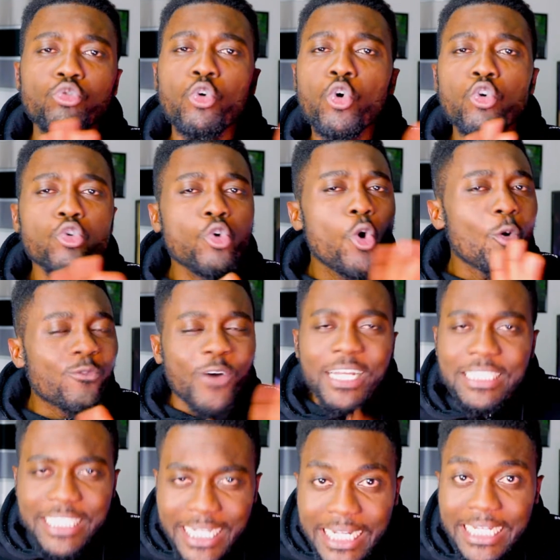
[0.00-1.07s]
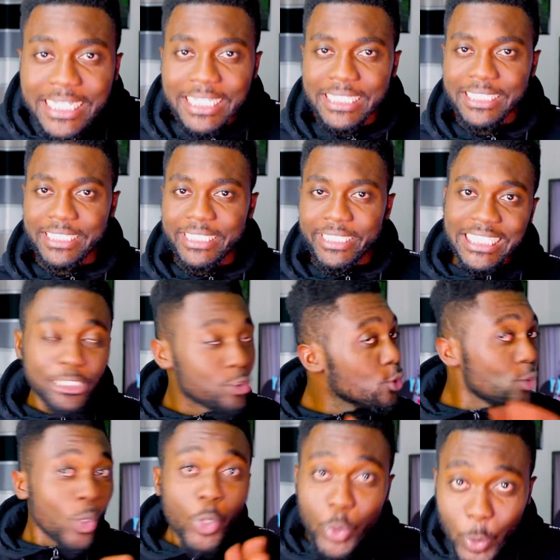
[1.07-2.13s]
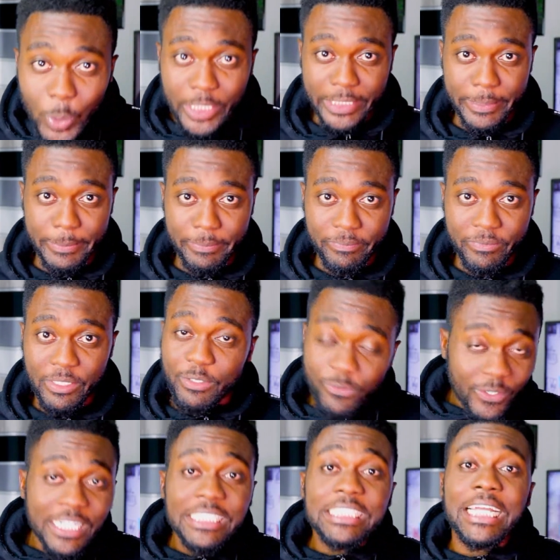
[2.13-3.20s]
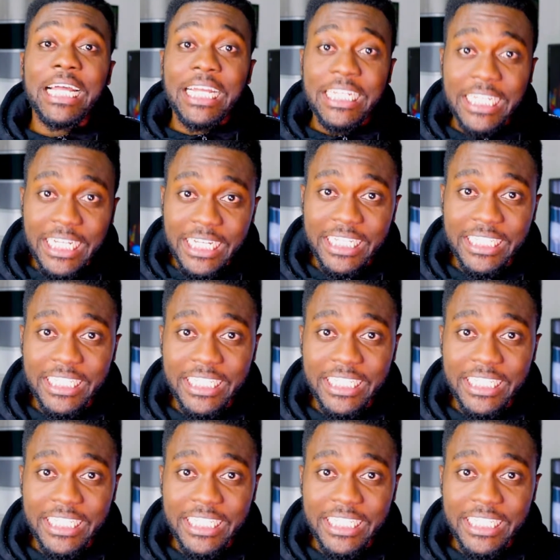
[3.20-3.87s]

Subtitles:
know no Fantana. You know no Fantana.